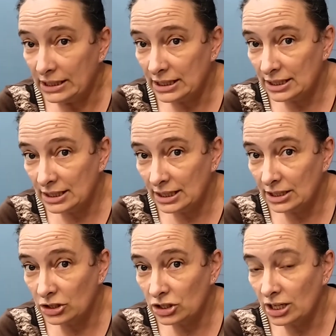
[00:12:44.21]
to
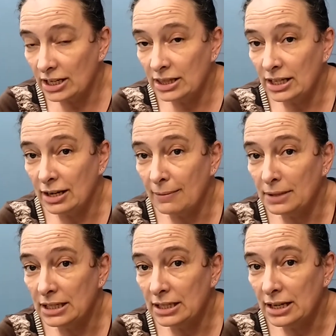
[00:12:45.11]
stitch in the
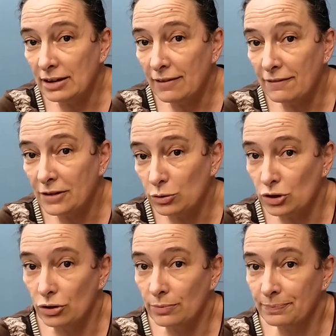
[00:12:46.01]
immediate future.